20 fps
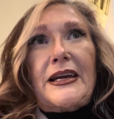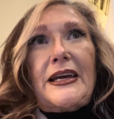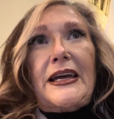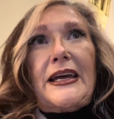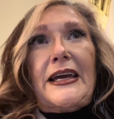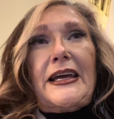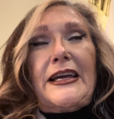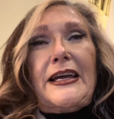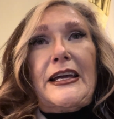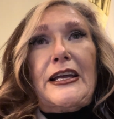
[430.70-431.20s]

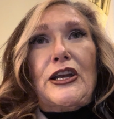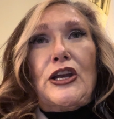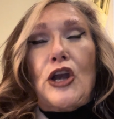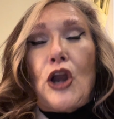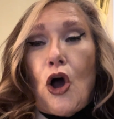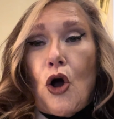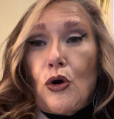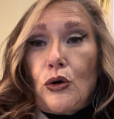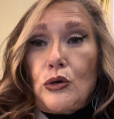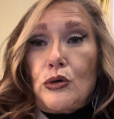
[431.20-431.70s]
He
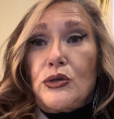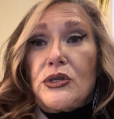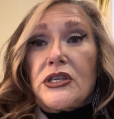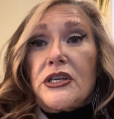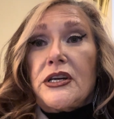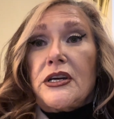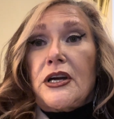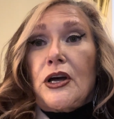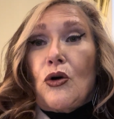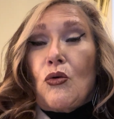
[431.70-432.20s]
knows
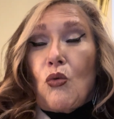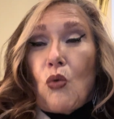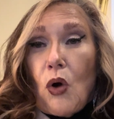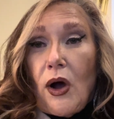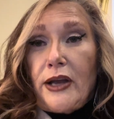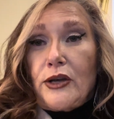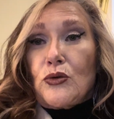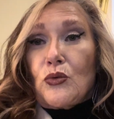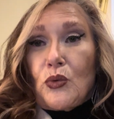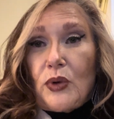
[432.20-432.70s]

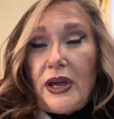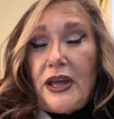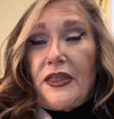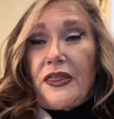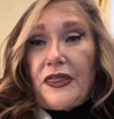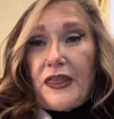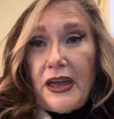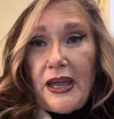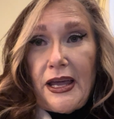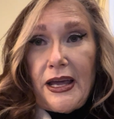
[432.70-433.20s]
what we
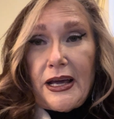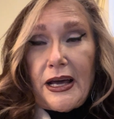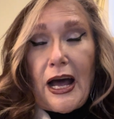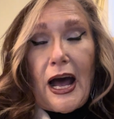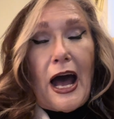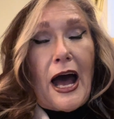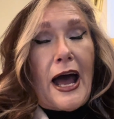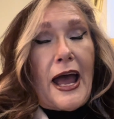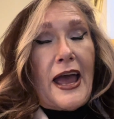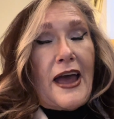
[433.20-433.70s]
think.
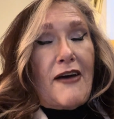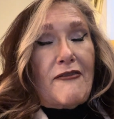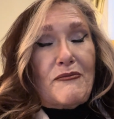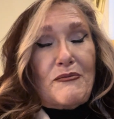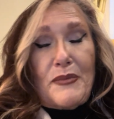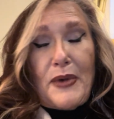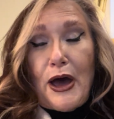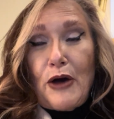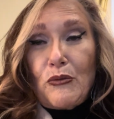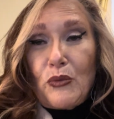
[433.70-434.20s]
I have
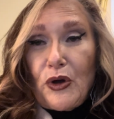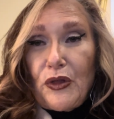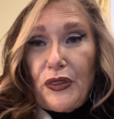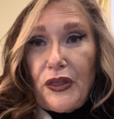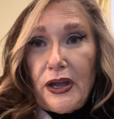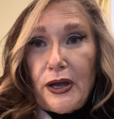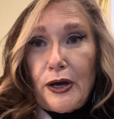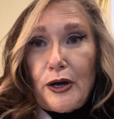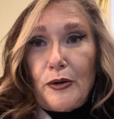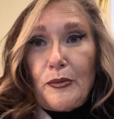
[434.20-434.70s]
met with
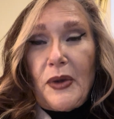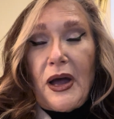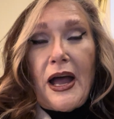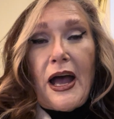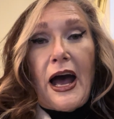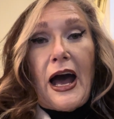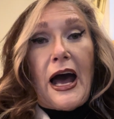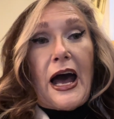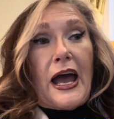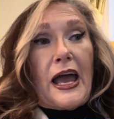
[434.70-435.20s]
him.
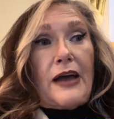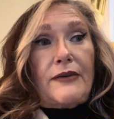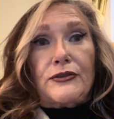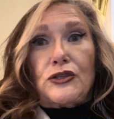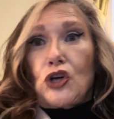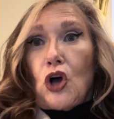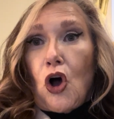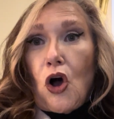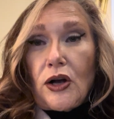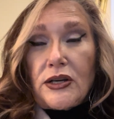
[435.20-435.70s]
I have
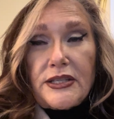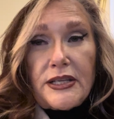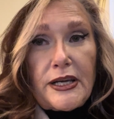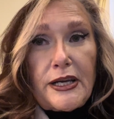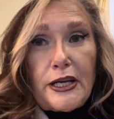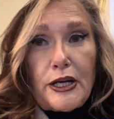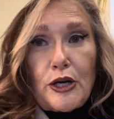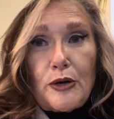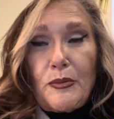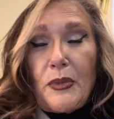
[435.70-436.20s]
talked to
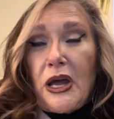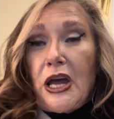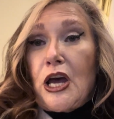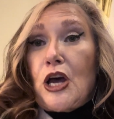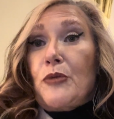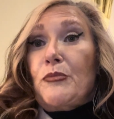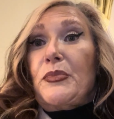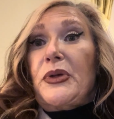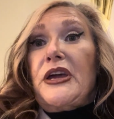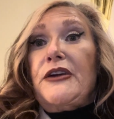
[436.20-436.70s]
him
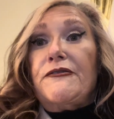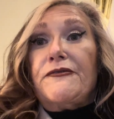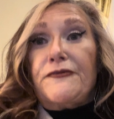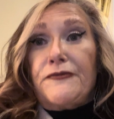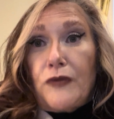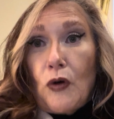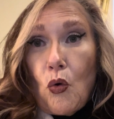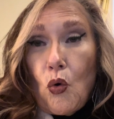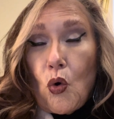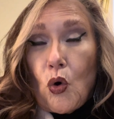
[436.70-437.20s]

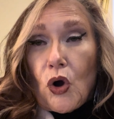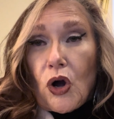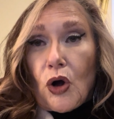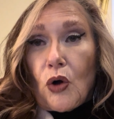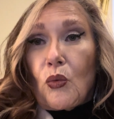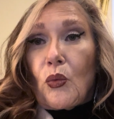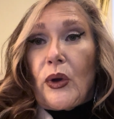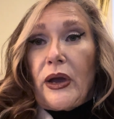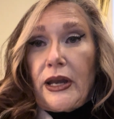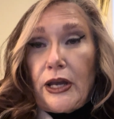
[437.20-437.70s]
before
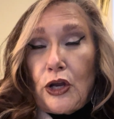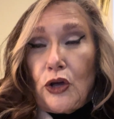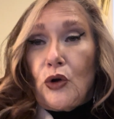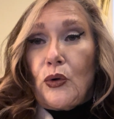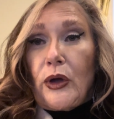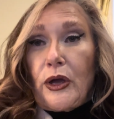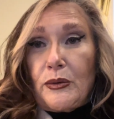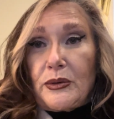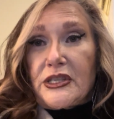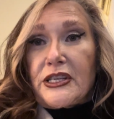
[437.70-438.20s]
we knew
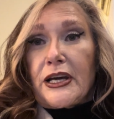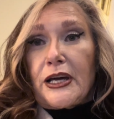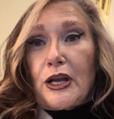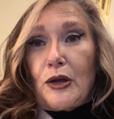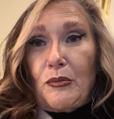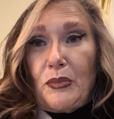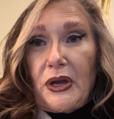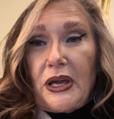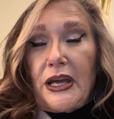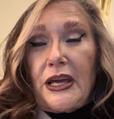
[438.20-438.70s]
he was going to
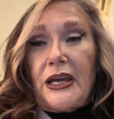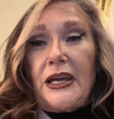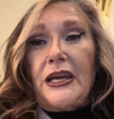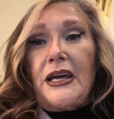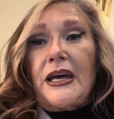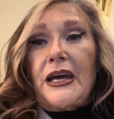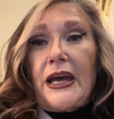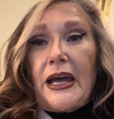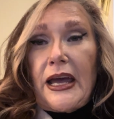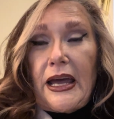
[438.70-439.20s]
be
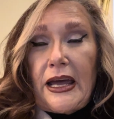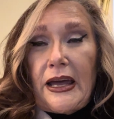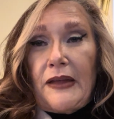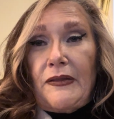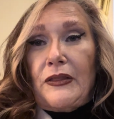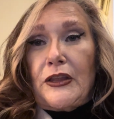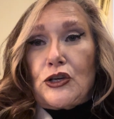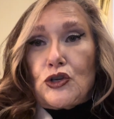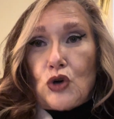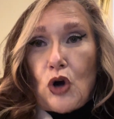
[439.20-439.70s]
in
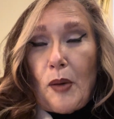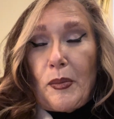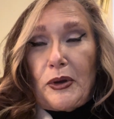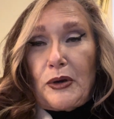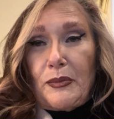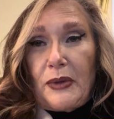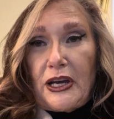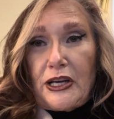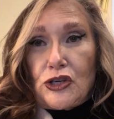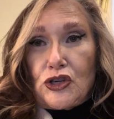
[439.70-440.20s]
the Trump
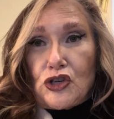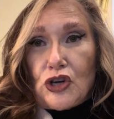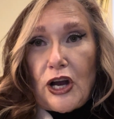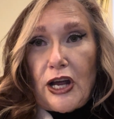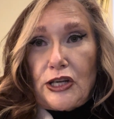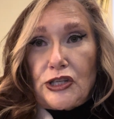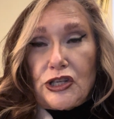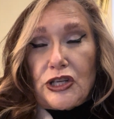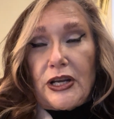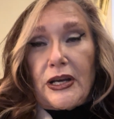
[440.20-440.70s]

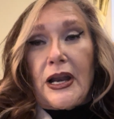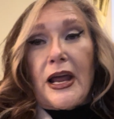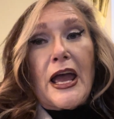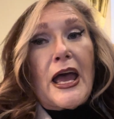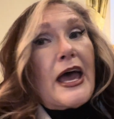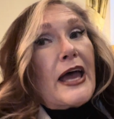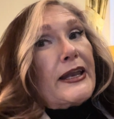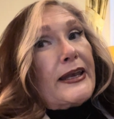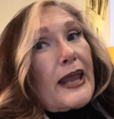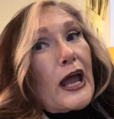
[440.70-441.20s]
administration.
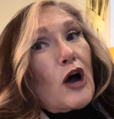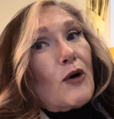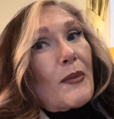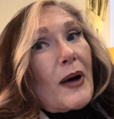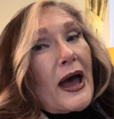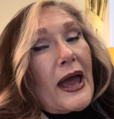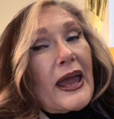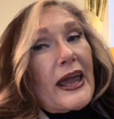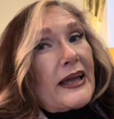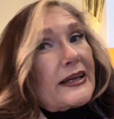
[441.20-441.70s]
Now,
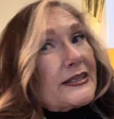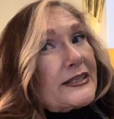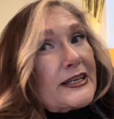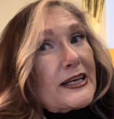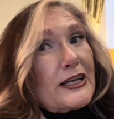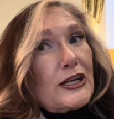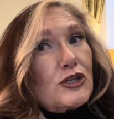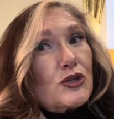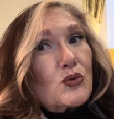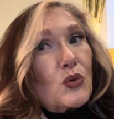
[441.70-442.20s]
my
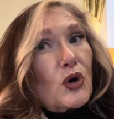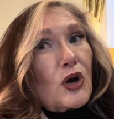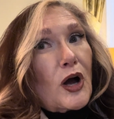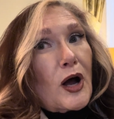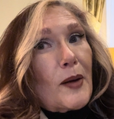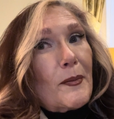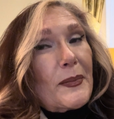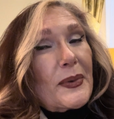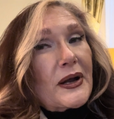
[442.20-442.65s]
antennas were up,